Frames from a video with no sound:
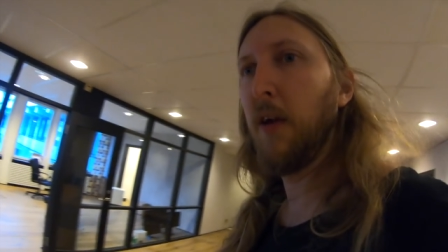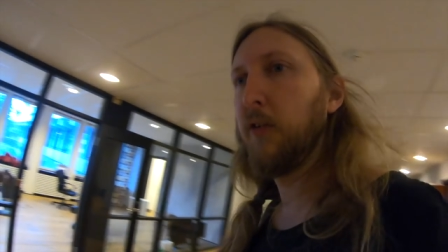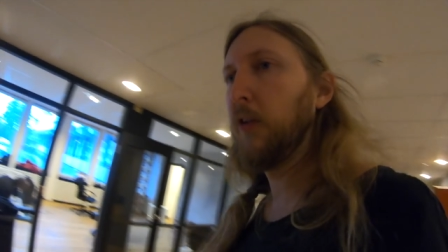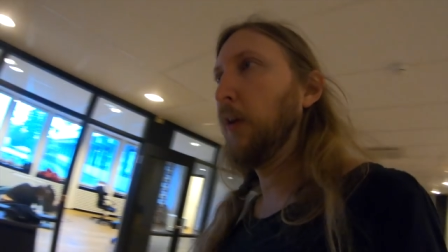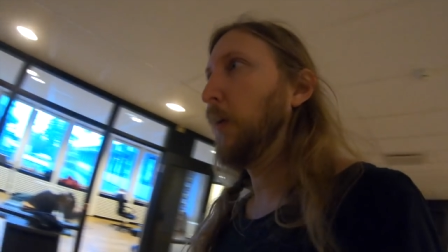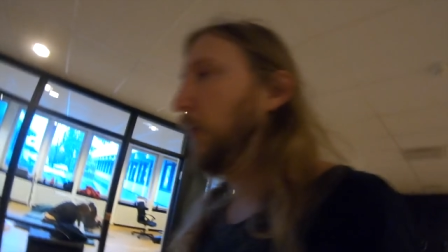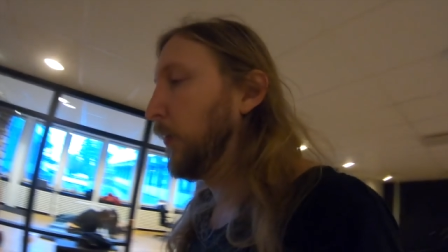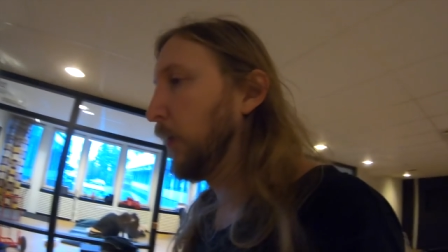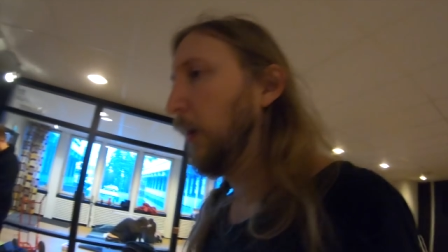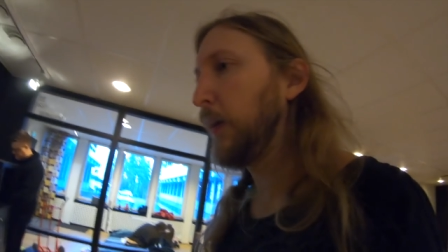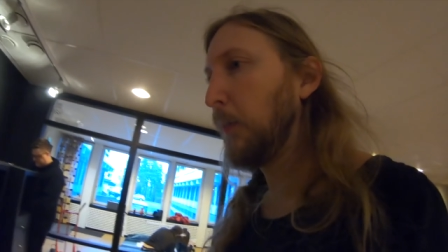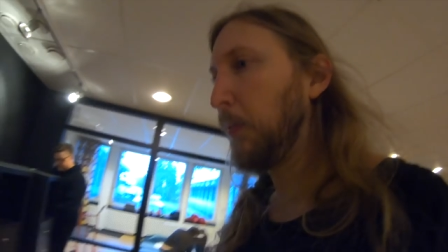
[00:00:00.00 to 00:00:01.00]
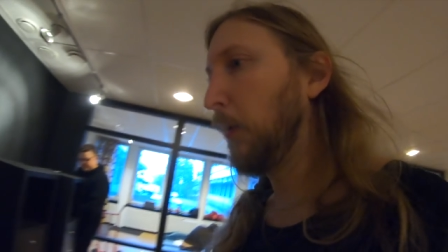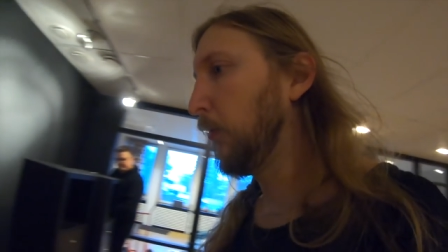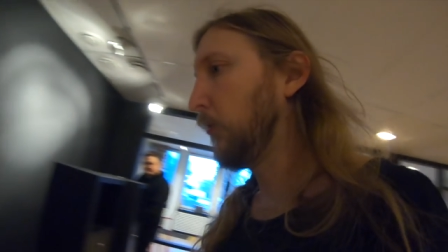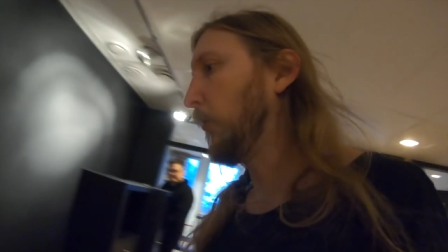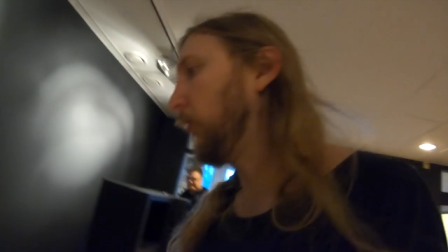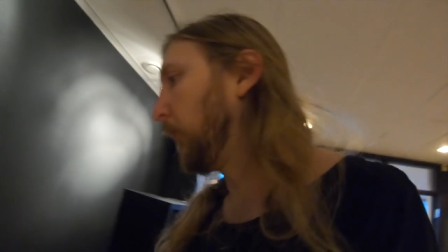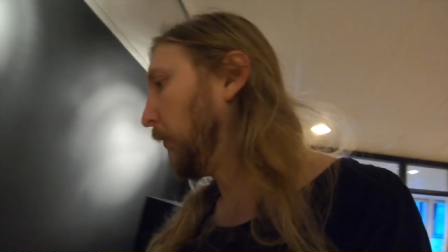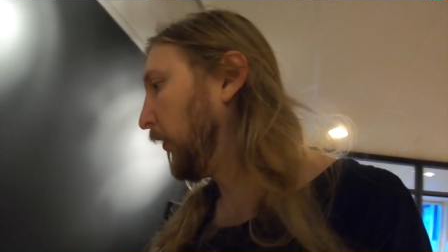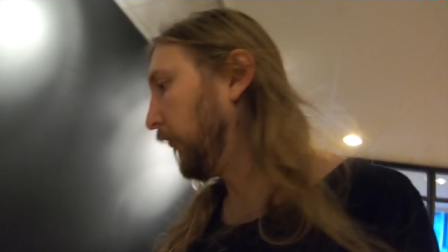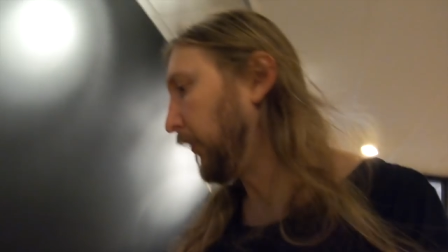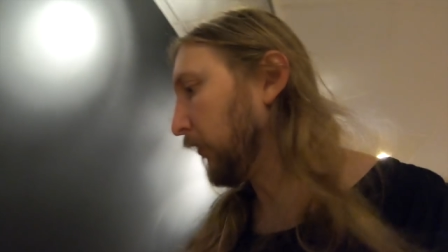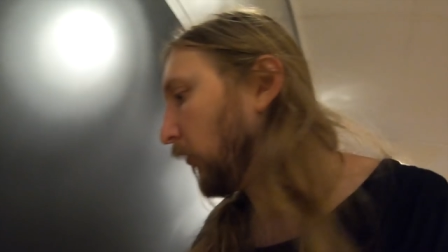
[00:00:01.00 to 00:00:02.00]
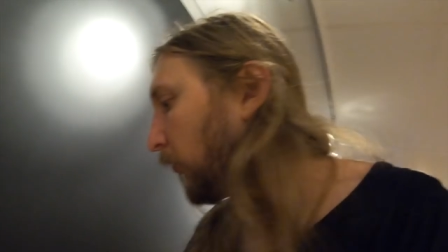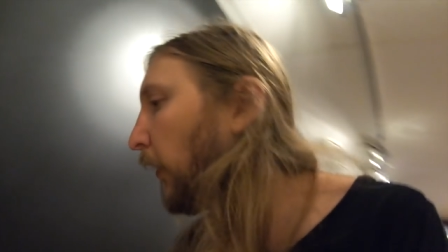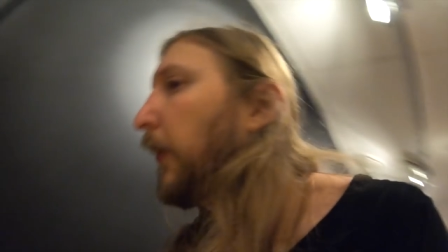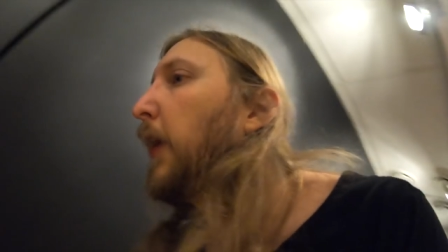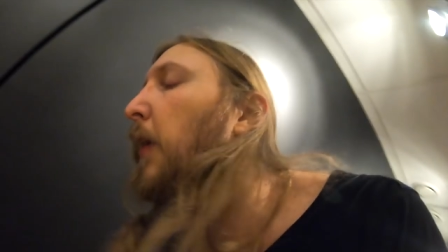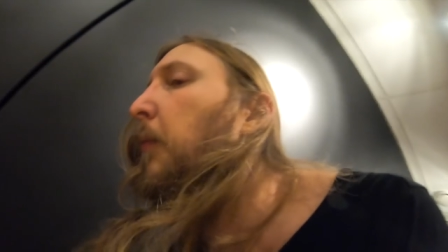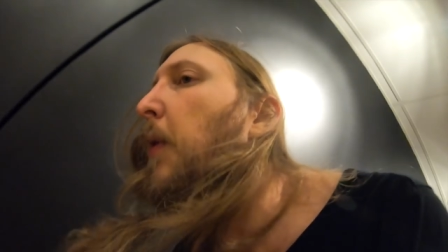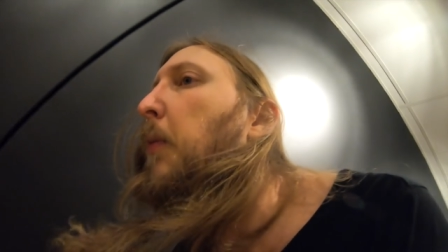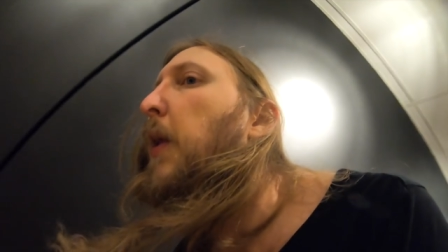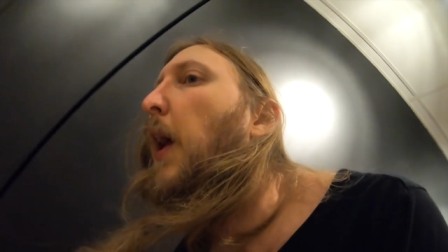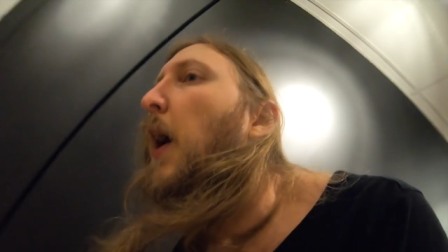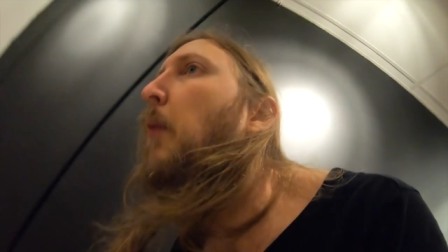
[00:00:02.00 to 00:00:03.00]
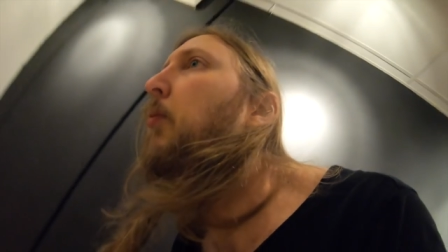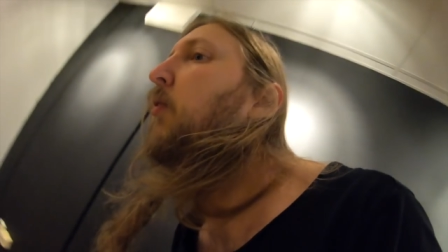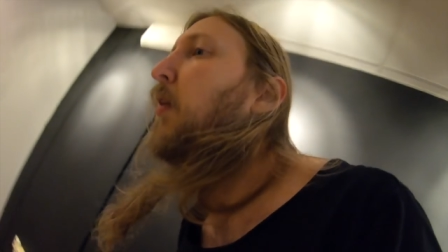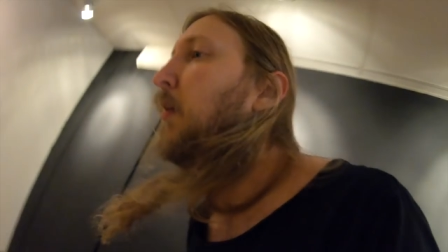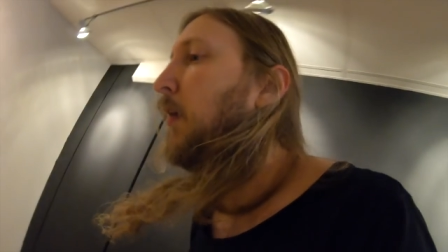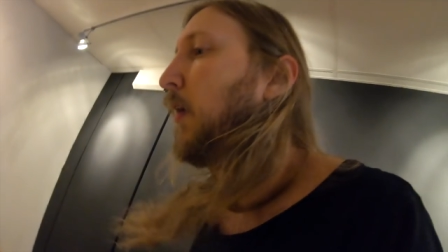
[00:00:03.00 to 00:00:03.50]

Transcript: So I can probably store some other things as well there. Maybe the amps.